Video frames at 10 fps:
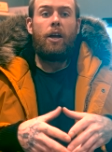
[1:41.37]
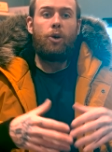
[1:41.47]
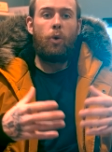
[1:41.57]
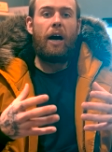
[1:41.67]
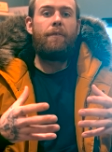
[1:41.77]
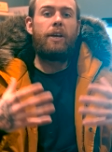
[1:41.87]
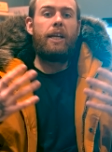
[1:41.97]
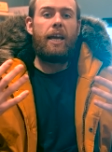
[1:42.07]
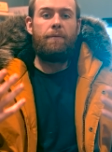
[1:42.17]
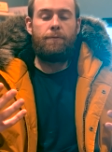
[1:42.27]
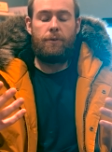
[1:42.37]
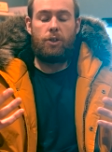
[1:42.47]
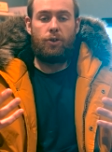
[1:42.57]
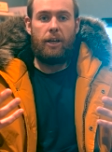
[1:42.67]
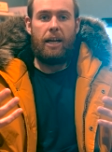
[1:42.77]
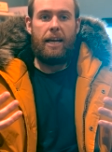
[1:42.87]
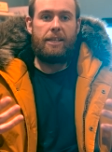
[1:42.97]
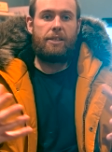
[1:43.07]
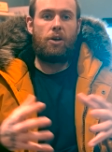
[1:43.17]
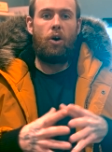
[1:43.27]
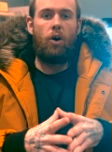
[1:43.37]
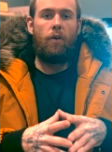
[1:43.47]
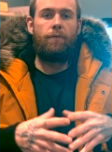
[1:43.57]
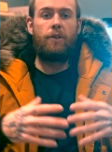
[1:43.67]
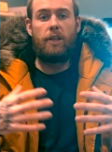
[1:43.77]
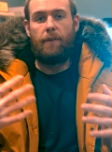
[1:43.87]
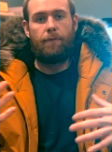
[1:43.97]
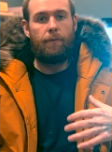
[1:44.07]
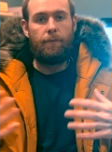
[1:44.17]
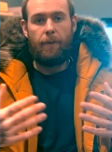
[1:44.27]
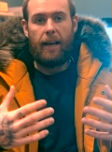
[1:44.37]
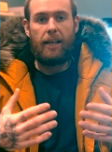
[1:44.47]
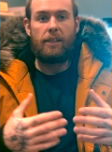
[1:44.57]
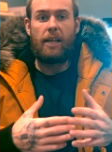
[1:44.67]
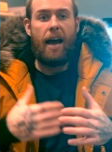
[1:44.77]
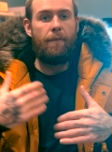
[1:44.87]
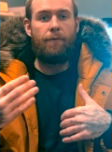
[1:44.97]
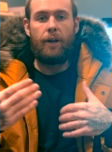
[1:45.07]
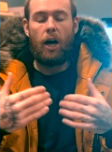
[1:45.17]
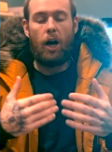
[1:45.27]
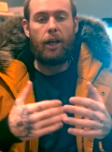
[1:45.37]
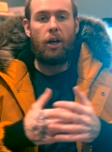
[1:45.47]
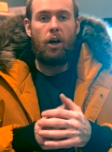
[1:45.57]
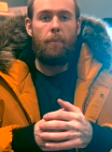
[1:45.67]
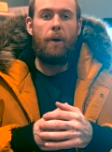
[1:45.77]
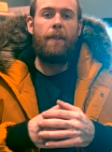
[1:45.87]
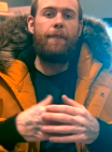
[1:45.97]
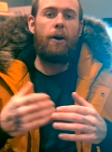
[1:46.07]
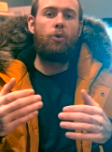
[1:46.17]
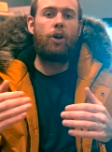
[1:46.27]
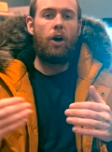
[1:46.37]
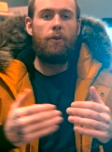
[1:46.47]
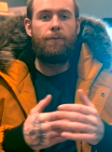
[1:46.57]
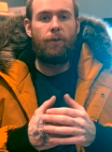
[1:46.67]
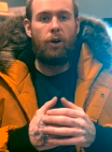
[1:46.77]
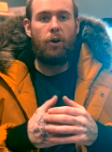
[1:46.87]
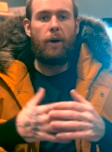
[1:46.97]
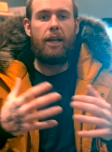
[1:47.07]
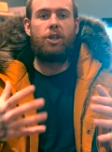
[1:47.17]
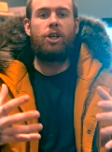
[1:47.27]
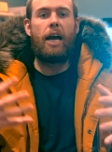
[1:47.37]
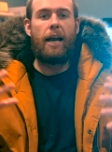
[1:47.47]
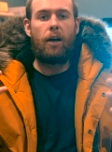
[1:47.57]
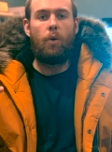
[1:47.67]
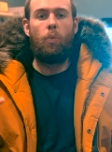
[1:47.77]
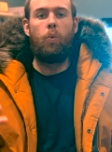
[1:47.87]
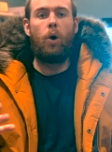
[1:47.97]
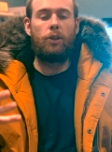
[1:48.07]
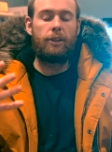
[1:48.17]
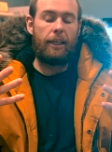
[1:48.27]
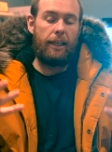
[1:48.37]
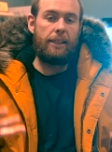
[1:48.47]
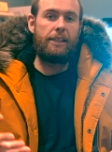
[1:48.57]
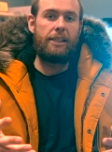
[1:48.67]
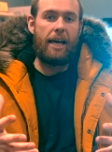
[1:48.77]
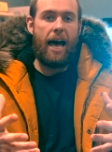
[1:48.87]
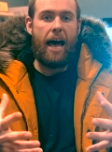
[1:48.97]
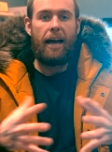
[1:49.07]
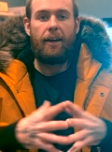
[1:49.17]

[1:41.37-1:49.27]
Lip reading: you'll have an inventory list of different things, every item, and they'll go through and check what is there.